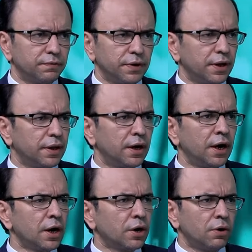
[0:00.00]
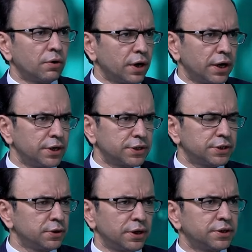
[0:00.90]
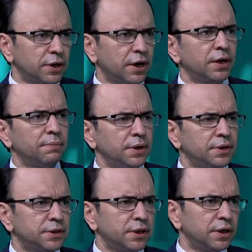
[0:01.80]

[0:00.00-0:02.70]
of another congregation. It's not a Tirana meeting.